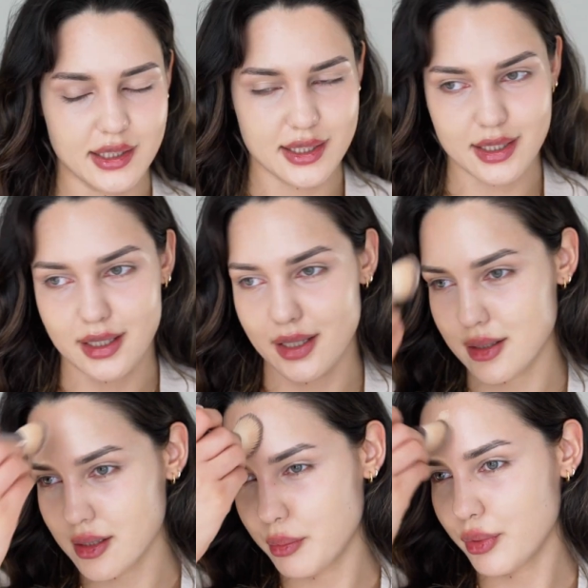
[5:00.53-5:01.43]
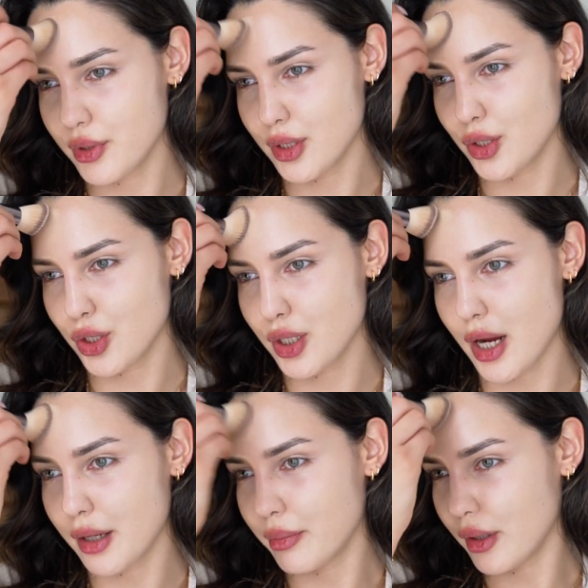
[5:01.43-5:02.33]
This is a precision
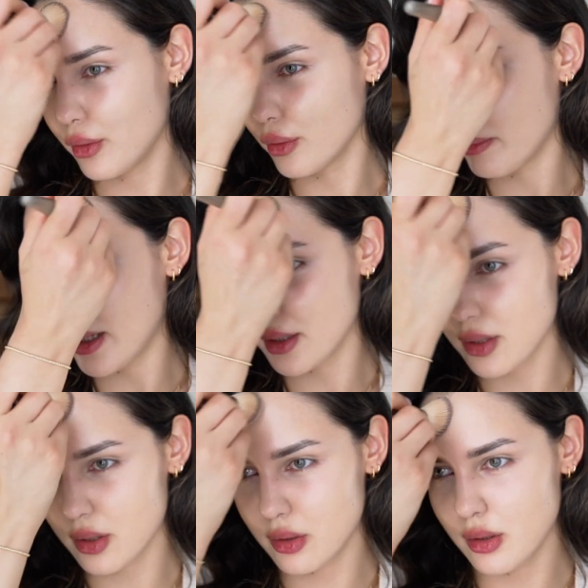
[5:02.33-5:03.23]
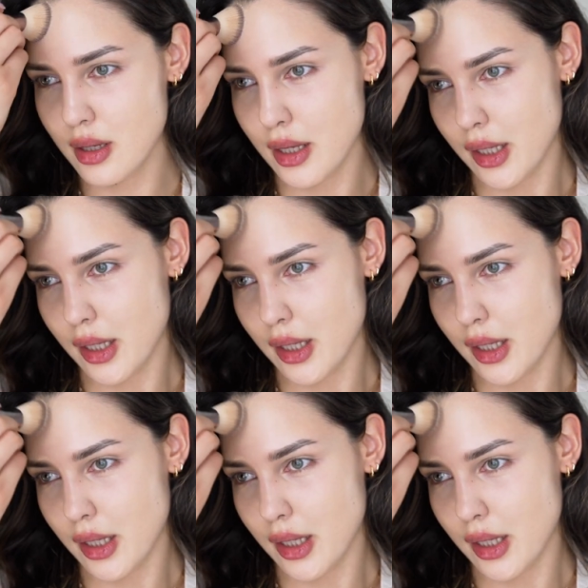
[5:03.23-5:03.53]
eyebrow pencil.